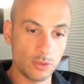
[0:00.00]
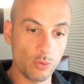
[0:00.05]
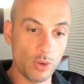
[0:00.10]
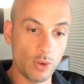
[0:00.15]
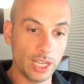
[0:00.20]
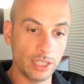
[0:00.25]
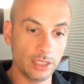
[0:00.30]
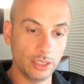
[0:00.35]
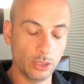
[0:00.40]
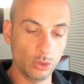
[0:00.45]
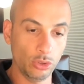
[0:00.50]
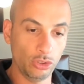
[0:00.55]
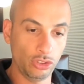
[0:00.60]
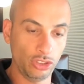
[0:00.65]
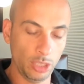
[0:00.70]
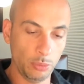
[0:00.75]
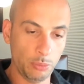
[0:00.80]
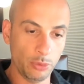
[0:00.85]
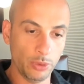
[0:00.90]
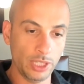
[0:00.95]
one good
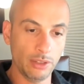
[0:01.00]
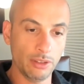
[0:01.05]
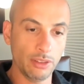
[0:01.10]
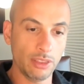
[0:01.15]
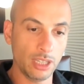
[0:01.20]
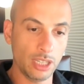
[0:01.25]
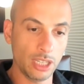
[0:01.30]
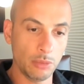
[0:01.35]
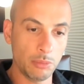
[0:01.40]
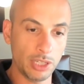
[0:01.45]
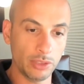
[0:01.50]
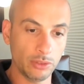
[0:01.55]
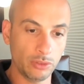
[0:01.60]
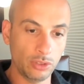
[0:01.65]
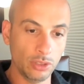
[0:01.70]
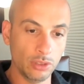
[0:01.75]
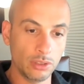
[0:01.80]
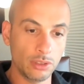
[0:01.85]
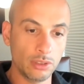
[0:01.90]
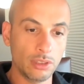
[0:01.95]
tip when you're thinking about
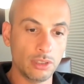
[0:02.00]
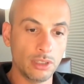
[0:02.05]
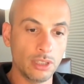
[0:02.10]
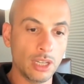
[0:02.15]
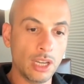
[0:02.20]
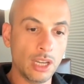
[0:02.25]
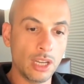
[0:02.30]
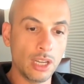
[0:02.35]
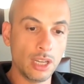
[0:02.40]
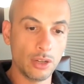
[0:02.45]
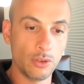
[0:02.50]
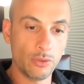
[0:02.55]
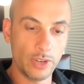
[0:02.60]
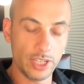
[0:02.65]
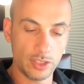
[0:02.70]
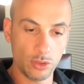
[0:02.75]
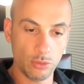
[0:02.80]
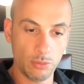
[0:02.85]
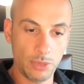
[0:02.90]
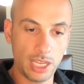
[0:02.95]
your
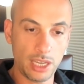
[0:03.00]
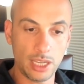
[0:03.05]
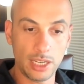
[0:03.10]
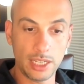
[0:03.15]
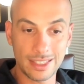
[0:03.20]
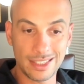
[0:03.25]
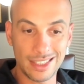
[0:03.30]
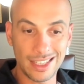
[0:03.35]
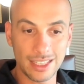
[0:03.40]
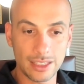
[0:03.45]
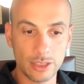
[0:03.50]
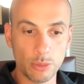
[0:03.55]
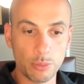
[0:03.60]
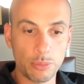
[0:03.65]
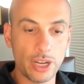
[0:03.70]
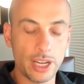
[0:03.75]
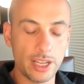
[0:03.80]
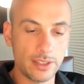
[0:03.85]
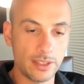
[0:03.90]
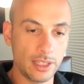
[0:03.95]
resume. And it's not
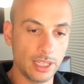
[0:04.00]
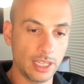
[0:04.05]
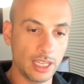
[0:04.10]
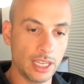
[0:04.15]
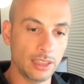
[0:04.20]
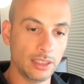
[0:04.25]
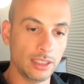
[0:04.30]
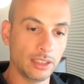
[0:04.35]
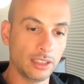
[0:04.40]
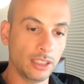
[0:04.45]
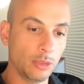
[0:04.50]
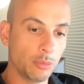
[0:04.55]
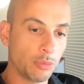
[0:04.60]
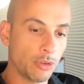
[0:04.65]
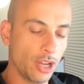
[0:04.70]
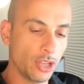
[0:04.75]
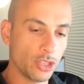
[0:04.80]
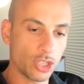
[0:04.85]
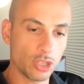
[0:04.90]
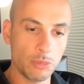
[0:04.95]
surprising, again, that in a
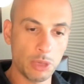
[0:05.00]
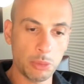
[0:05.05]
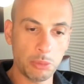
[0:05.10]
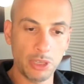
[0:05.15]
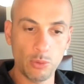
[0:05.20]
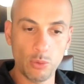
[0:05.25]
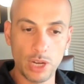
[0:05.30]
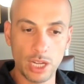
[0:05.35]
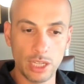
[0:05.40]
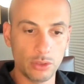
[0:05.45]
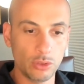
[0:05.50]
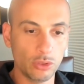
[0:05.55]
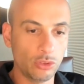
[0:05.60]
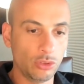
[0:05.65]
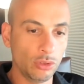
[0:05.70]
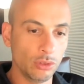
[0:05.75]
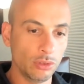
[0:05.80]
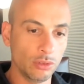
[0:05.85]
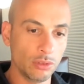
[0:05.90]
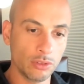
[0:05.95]
project, maybe 1 or
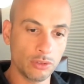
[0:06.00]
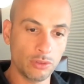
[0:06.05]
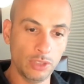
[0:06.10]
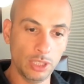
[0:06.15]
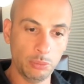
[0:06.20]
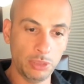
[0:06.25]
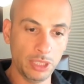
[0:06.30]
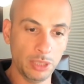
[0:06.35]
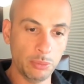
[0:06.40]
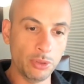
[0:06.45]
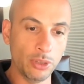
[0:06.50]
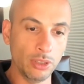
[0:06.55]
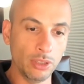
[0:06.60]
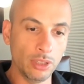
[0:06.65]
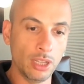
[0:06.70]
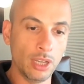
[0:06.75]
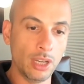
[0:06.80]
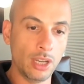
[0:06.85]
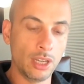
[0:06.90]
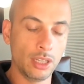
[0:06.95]
2 or 3
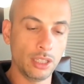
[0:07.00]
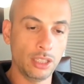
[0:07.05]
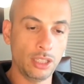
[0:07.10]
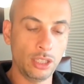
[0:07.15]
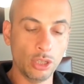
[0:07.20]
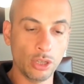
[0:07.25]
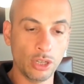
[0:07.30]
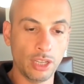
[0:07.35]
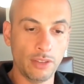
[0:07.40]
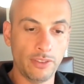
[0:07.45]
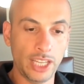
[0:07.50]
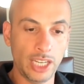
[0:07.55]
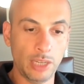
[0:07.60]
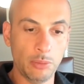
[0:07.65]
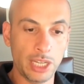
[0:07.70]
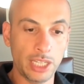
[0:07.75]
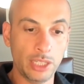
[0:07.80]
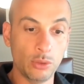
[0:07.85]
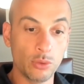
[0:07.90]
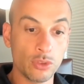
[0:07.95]
people, you don't have
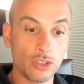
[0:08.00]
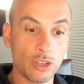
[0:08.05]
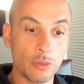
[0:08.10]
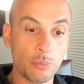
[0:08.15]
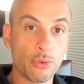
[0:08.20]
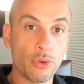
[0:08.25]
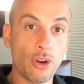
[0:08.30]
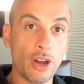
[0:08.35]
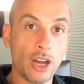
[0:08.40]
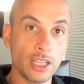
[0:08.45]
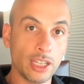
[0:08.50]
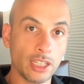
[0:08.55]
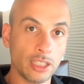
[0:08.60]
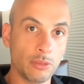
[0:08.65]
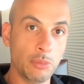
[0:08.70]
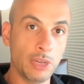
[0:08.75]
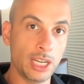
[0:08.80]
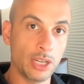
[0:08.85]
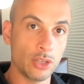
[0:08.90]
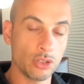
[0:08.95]
anybody who's a product
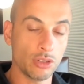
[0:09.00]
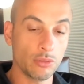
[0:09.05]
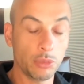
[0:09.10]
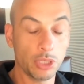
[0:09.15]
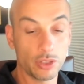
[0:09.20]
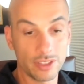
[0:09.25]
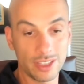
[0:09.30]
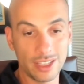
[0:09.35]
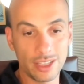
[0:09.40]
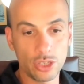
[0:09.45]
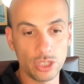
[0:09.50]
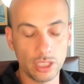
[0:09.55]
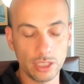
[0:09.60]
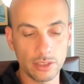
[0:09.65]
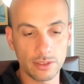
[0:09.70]
manager, because the engineers